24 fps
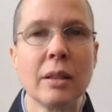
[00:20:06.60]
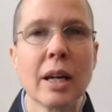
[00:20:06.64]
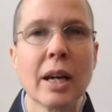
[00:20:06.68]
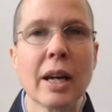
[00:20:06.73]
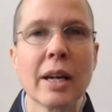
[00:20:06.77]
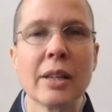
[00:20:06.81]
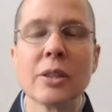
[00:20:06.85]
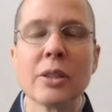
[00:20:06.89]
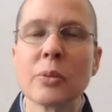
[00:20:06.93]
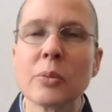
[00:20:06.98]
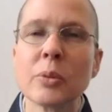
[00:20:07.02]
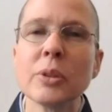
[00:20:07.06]

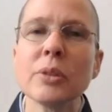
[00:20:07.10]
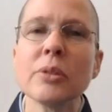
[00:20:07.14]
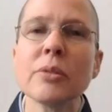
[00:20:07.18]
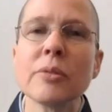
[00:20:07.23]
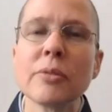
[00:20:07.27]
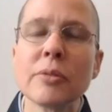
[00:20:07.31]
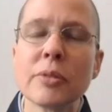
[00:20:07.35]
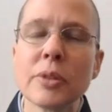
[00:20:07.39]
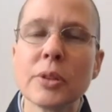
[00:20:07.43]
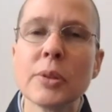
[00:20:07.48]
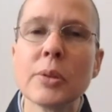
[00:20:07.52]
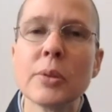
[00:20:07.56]
and a real
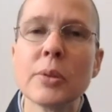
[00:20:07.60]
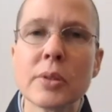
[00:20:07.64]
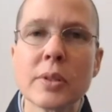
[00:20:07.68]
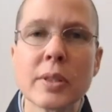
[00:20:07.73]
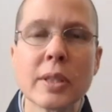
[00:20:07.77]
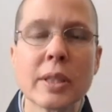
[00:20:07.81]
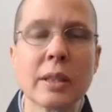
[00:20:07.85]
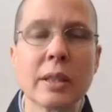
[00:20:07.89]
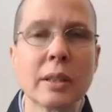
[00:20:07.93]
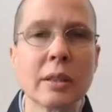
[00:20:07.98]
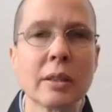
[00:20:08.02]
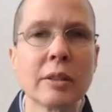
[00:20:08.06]

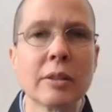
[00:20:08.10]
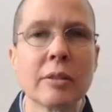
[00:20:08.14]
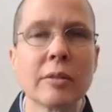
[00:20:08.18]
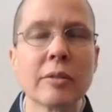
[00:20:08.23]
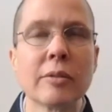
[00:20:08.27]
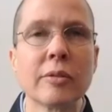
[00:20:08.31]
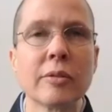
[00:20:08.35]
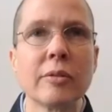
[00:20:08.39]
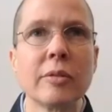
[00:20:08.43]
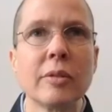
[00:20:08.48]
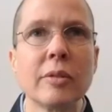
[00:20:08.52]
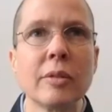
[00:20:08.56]
fusing
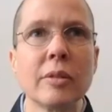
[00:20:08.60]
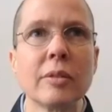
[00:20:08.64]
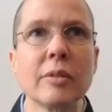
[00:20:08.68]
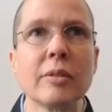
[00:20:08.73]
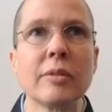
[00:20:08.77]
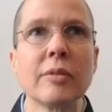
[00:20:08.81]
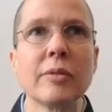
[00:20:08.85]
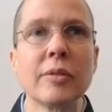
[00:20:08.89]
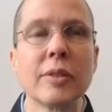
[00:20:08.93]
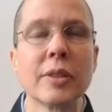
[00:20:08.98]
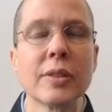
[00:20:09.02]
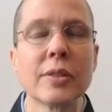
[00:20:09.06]
of
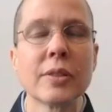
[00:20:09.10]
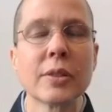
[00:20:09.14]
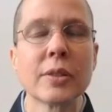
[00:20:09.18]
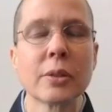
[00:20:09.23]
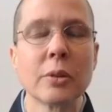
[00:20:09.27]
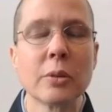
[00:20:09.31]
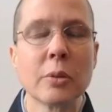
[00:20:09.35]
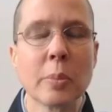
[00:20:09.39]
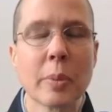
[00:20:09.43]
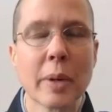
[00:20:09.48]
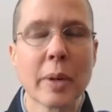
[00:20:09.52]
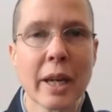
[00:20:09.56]

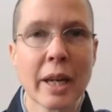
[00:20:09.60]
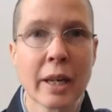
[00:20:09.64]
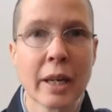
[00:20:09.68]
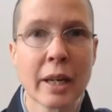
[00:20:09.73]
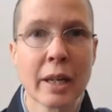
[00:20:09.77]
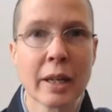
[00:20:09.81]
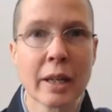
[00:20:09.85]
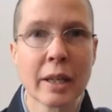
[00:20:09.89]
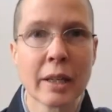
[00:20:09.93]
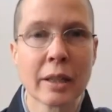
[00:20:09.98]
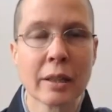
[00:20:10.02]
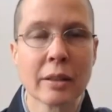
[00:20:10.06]
physical
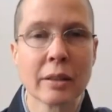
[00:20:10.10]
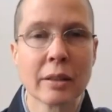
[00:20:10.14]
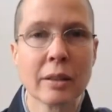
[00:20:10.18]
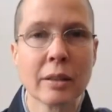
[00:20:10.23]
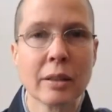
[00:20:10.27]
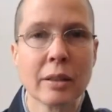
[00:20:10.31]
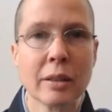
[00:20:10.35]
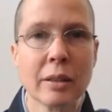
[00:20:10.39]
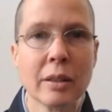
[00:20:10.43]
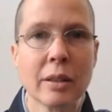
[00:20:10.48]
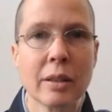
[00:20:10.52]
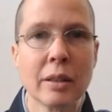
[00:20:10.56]
pain
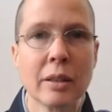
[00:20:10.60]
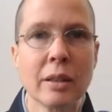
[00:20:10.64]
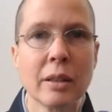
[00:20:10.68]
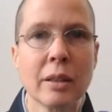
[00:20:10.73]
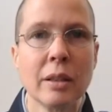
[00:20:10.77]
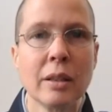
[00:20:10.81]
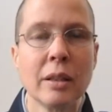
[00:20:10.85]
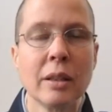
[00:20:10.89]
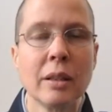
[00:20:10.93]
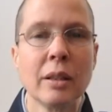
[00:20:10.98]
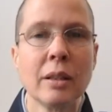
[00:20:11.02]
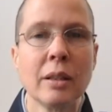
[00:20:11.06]

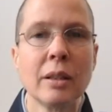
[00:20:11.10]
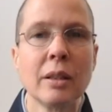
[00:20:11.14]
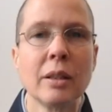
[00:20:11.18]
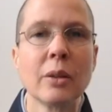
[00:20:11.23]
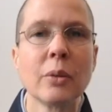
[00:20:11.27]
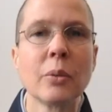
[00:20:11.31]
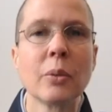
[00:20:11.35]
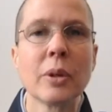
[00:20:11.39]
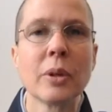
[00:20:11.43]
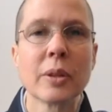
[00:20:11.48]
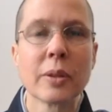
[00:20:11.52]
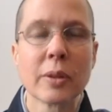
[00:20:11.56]

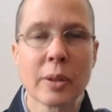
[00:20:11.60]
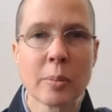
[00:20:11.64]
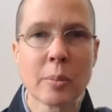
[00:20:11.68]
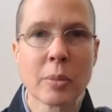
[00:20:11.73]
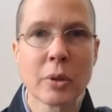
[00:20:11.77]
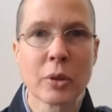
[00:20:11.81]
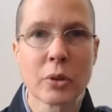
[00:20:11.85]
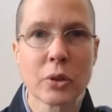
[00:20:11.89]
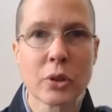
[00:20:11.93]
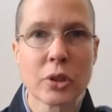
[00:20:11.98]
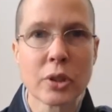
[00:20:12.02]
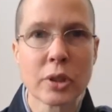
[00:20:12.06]
with
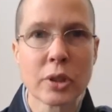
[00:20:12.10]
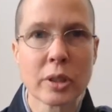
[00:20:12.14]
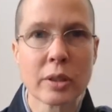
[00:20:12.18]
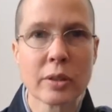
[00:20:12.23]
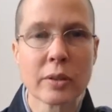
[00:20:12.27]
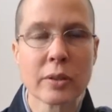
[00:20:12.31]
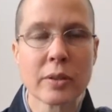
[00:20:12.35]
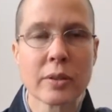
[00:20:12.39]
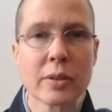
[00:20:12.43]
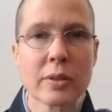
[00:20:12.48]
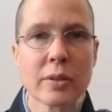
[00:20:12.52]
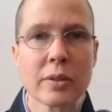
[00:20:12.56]

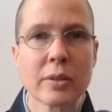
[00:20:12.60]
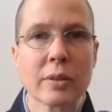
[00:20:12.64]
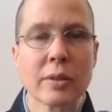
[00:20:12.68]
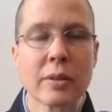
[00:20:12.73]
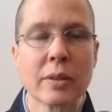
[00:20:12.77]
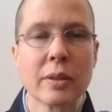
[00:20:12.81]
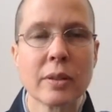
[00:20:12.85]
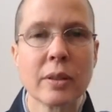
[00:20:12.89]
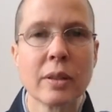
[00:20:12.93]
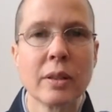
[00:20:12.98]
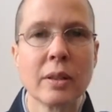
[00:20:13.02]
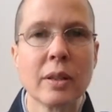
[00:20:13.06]
emotions,
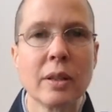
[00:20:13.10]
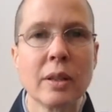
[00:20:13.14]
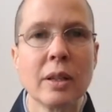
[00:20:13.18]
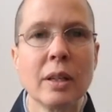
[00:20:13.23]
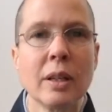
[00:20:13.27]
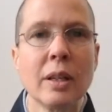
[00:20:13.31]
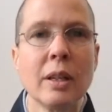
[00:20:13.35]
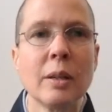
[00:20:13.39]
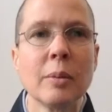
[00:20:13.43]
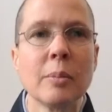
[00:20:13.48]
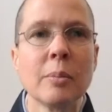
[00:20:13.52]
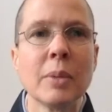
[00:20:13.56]

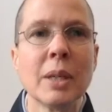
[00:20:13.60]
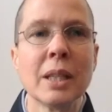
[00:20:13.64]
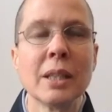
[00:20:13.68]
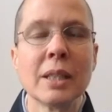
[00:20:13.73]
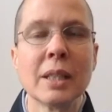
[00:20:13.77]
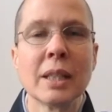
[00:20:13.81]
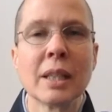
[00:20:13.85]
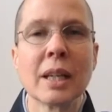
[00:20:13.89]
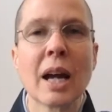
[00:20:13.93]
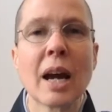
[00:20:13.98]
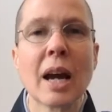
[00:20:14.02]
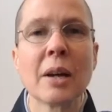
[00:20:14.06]

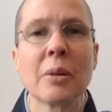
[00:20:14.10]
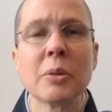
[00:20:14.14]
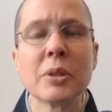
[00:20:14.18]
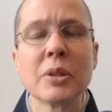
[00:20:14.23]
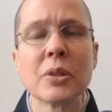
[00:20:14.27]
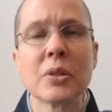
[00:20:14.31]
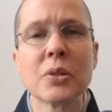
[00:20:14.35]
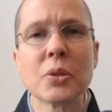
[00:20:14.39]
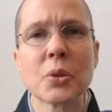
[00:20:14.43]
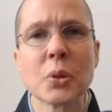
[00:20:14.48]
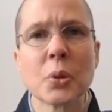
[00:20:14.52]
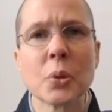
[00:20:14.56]
meaning I
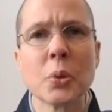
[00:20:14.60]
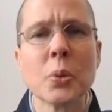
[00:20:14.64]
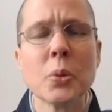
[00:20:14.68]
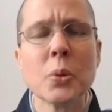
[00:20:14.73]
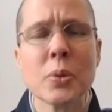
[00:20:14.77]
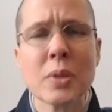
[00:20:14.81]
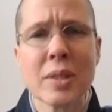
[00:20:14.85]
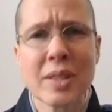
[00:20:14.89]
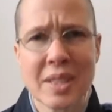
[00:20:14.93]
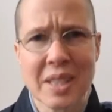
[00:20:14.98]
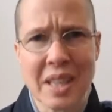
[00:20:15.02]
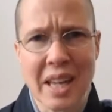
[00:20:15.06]
was
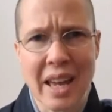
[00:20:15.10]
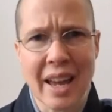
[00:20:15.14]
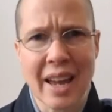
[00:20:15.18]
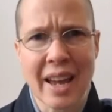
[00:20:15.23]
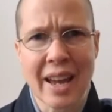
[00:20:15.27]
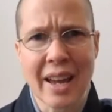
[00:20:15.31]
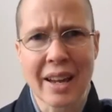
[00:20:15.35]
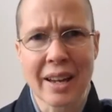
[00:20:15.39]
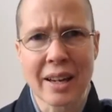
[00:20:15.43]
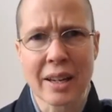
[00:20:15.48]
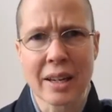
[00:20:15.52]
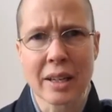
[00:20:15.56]
so
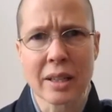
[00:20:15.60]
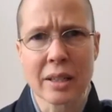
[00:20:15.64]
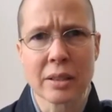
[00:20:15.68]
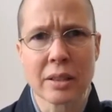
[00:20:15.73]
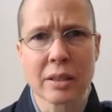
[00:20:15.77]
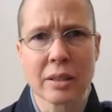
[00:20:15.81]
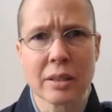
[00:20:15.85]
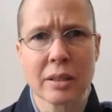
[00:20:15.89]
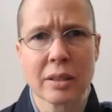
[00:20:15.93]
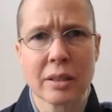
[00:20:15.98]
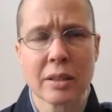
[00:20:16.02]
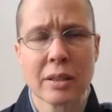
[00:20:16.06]
sad
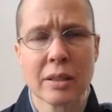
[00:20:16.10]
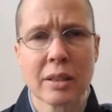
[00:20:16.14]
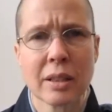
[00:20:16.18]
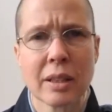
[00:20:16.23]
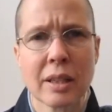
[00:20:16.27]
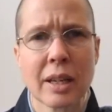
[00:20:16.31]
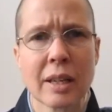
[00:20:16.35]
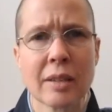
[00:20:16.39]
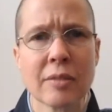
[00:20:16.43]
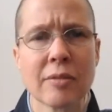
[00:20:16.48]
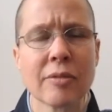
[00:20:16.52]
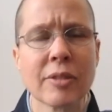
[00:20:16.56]

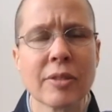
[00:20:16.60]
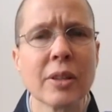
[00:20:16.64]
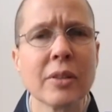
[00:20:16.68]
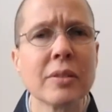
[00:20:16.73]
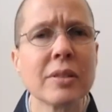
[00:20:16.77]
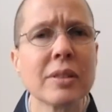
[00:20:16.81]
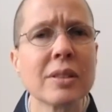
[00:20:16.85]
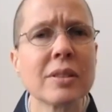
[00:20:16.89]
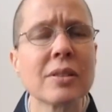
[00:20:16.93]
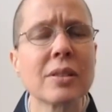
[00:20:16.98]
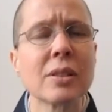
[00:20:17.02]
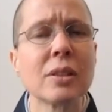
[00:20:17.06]
and felt
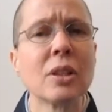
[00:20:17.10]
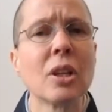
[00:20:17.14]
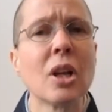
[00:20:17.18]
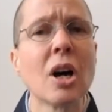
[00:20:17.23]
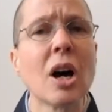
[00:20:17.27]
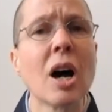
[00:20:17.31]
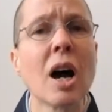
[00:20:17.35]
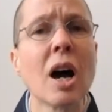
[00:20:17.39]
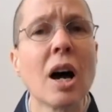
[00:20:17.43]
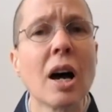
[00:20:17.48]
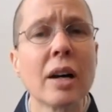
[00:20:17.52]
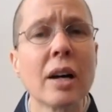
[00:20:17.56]
this
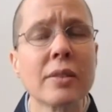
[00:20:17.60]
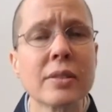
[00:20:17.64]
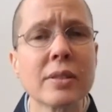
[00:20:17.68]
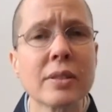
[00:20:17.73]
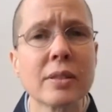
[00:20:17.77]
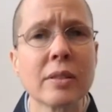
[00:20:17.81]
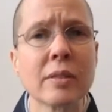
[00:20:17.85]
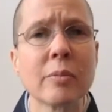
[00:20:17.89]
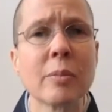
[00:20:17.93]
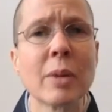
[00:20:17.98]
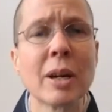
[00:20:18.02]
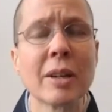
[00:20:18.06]
loss
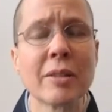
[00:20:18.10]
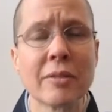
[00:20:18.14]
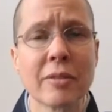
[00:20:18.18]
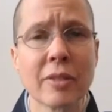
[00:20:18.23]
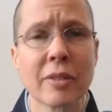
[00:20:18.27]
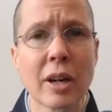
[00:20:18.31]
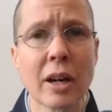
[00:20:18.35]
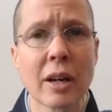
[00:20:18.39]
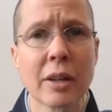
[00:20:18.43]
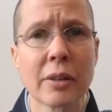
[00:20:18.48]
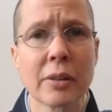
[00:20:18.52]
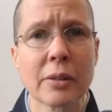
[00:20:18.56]
of my
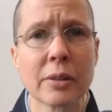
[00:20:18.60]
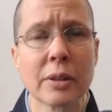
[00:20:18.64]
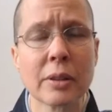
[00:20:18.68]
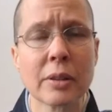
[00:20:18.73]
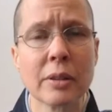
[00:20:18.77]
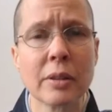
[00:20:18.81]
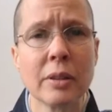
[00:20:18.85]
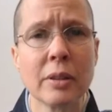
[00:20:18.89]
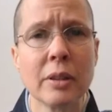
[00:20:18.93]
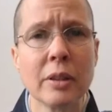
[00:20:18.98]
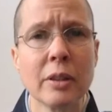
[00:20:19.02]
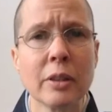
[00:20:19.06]
father,
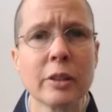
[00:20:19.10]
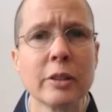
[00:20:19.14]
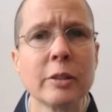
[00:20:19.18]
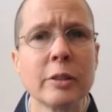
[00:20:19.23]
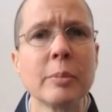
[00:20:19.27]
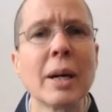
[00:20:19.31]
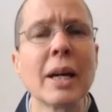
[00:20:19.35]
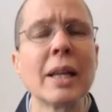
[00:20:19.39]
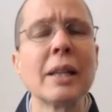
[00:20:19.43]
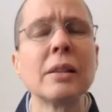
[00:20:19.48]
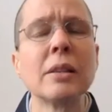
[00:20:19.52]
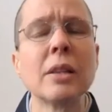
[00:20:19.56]
whom
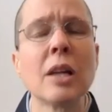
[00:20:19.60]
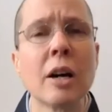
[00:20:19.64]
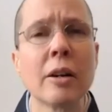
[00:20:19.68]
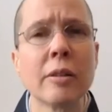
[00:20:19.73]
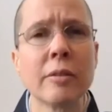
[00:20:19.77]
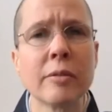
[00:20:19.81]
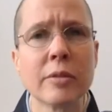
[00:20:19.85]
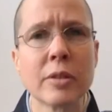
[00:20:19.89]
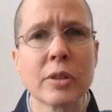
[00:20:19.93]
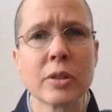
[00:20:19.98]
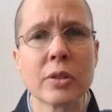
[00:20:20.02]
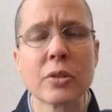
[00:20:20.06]
I
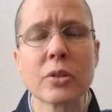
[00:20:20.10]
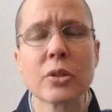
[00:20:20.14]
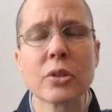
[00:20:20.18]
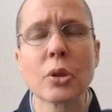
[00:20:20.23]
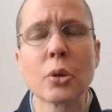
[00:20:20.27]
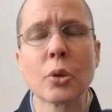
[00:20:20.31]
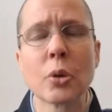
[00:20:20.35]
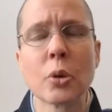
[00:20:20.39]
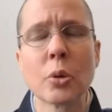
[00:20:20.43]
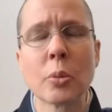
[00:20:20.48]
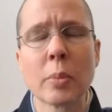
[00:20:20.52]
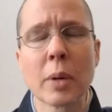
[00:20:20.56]
loved
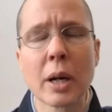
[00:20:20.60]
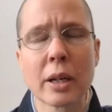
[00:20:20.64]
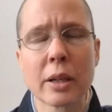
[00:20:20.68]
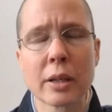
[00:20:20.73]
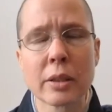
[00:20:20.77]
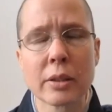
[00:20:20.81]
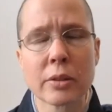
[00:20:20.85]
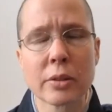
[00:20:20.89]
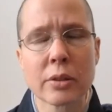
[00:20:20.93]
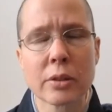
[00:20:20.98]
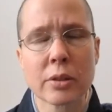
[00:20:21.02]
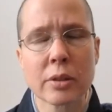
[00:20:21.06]
so
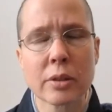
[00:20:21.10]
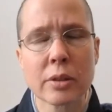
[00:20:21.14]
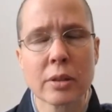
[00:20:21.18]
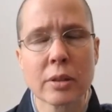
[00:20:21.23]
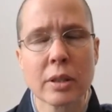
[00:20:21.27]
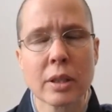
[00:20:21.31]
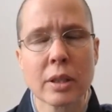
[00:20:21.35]
much.